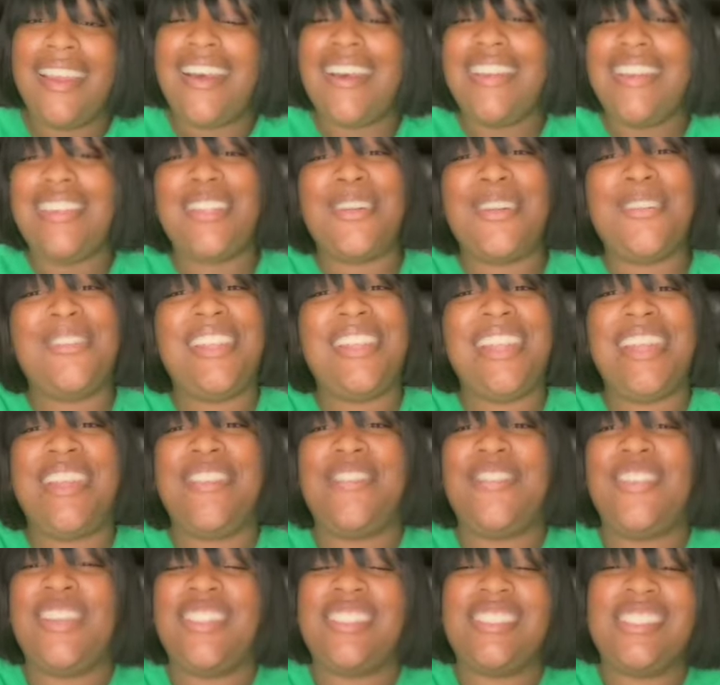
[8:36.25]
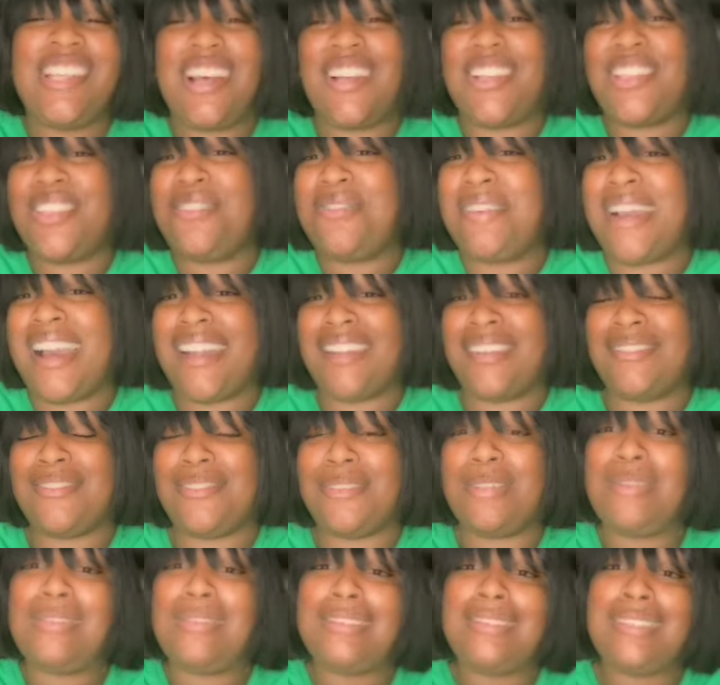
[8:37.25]
Don't let fear talk you out of
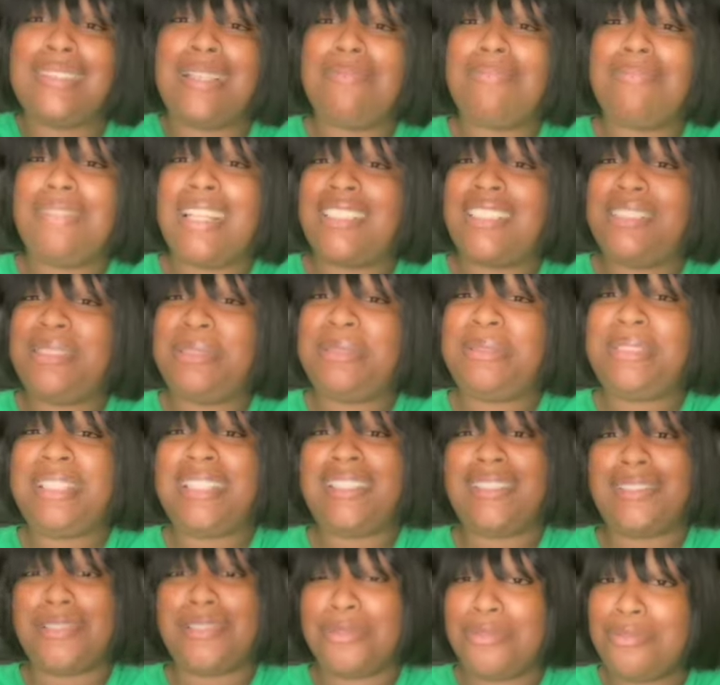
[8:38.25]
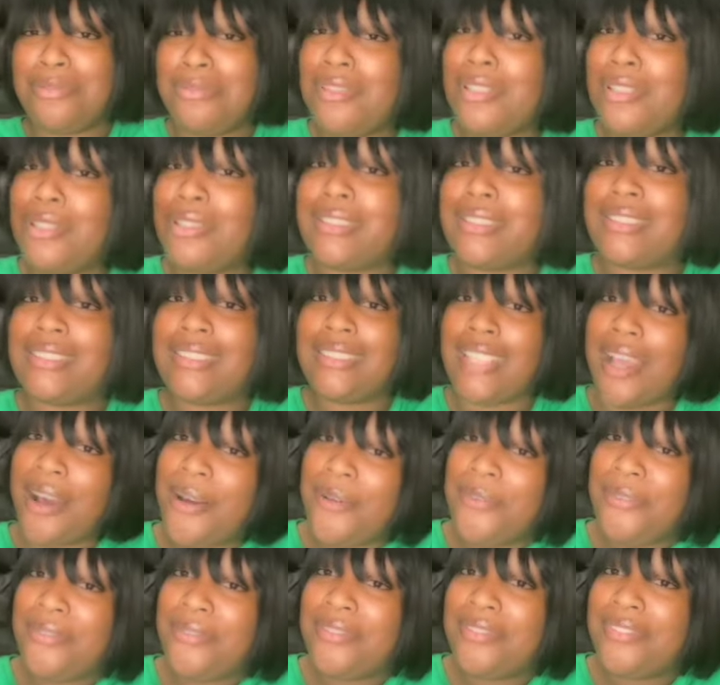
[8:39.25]
doing something that you need to do for
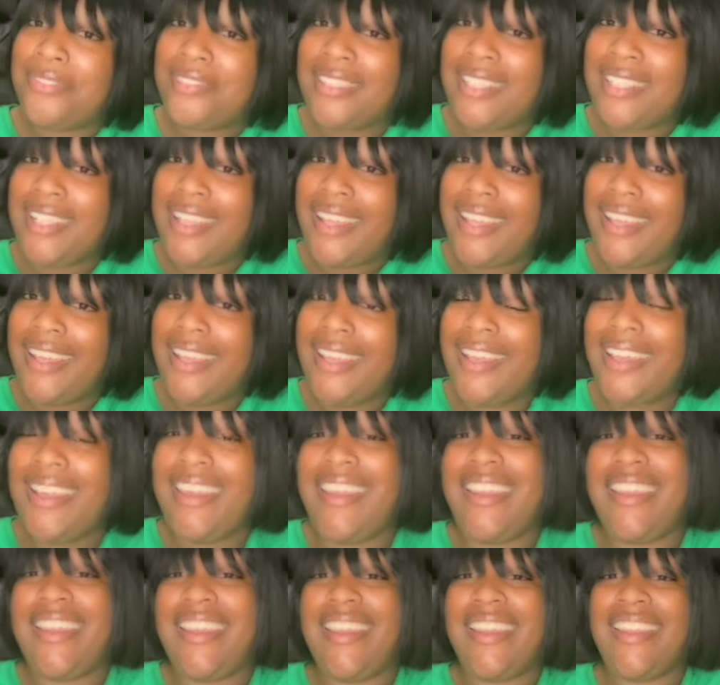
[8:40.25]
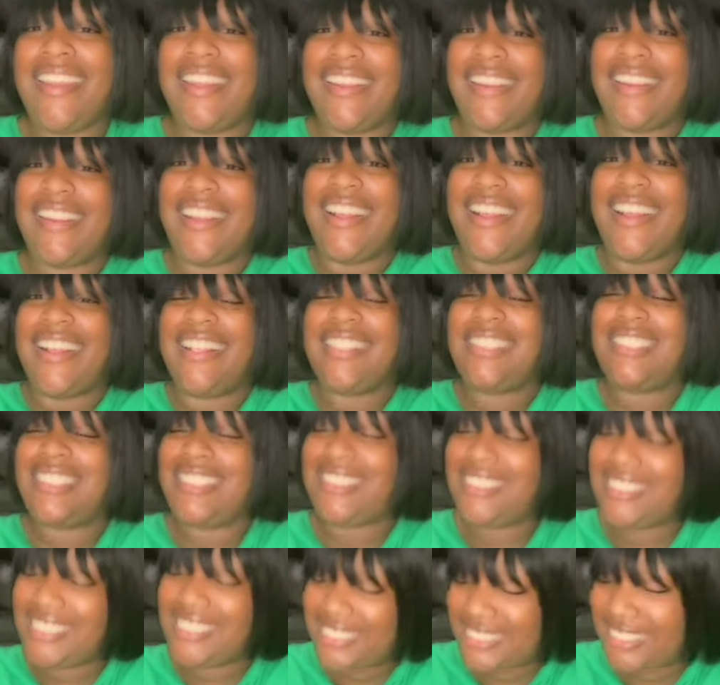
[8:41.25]
yourself. And
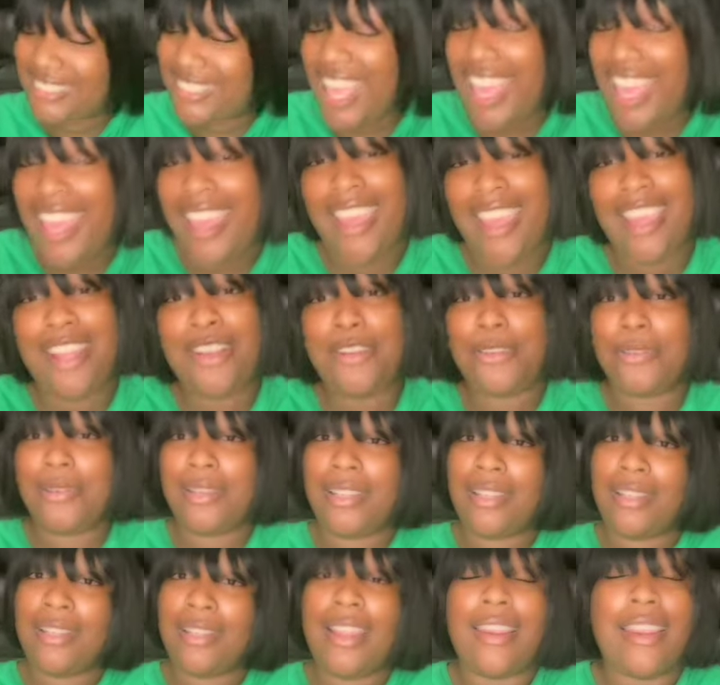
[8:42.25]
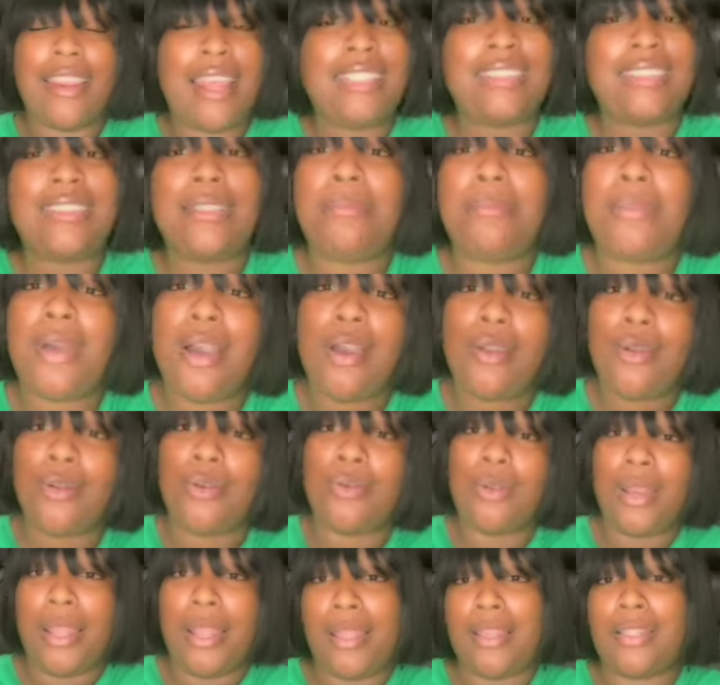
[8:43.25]
just handle it. And that's the motto,
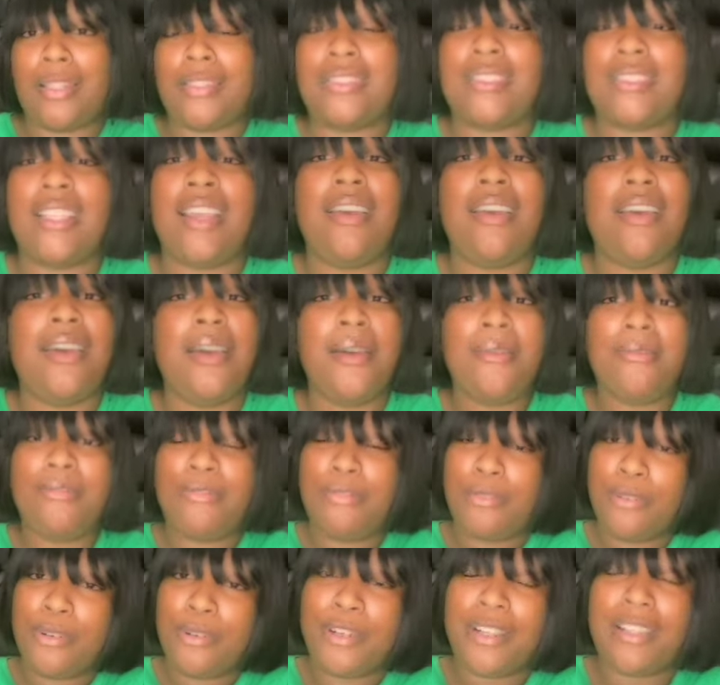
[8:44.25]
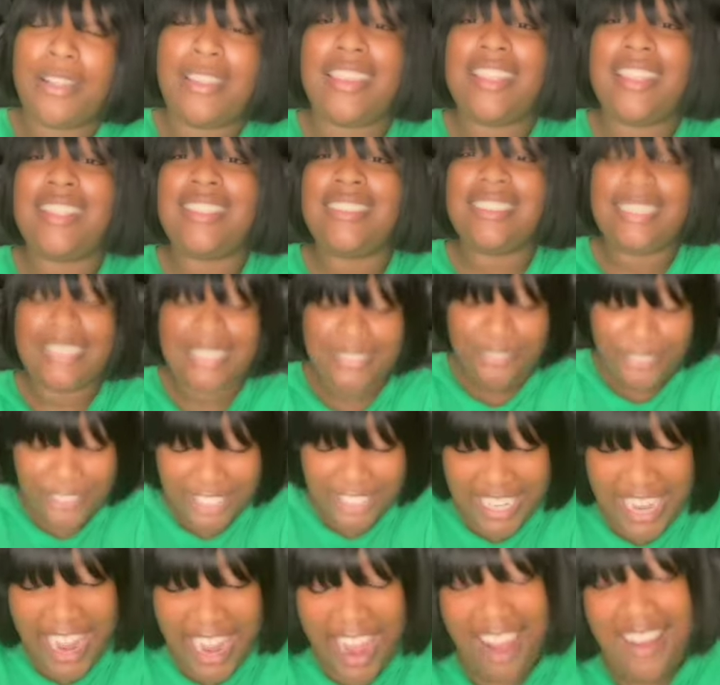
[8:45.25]
ladies, for
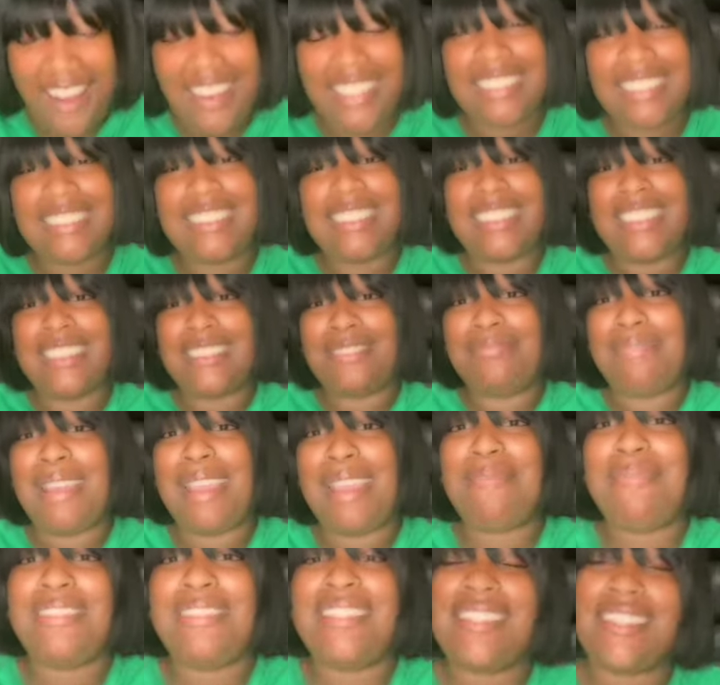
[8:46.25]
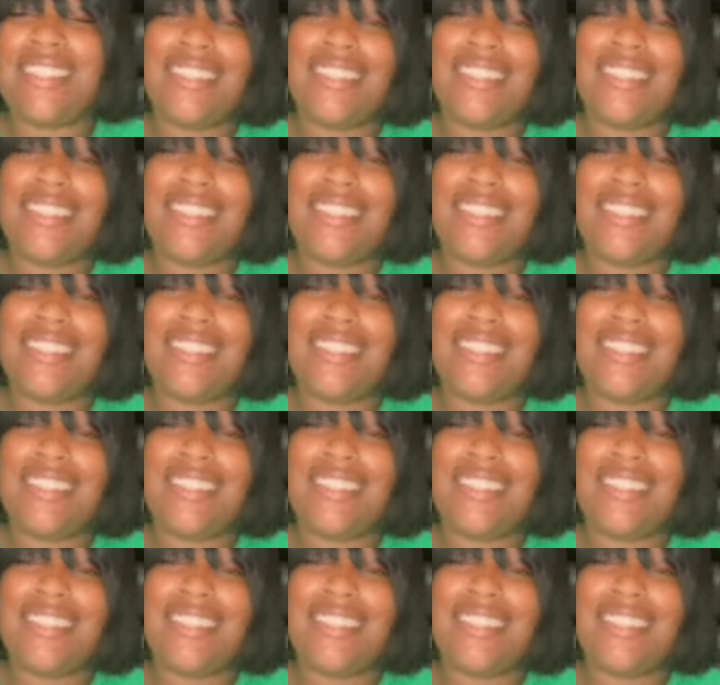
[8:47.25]
now until this baby's